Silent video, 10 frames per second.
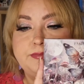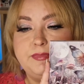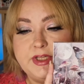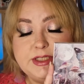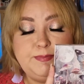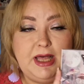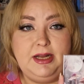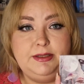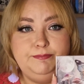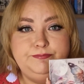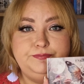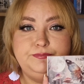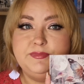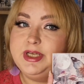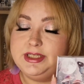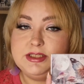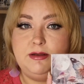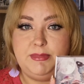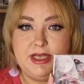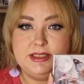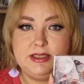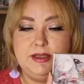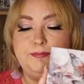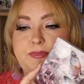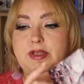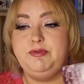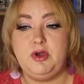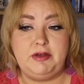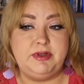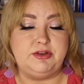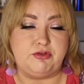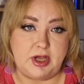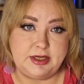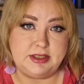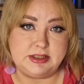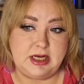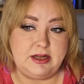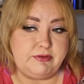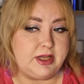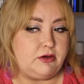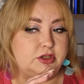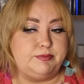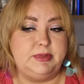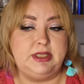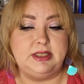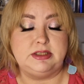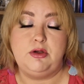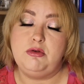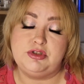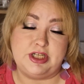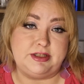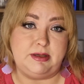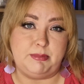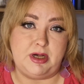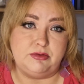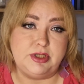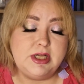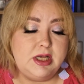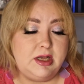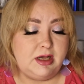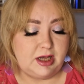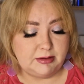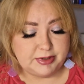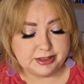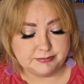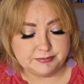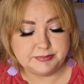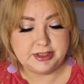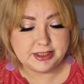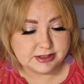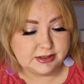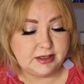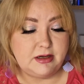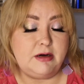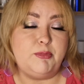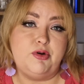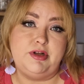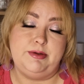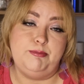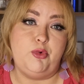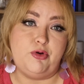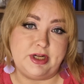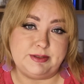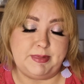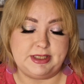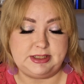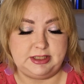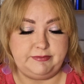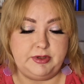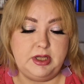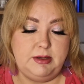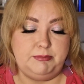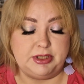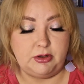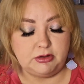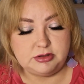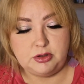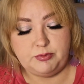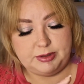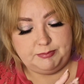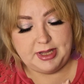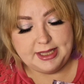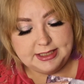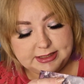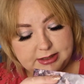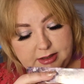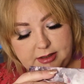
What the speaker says: this palette is amazing. If you haven't tried Ensley Reign Cosmetics, go check them out. I mean, yes, they are more expensive, but also what makes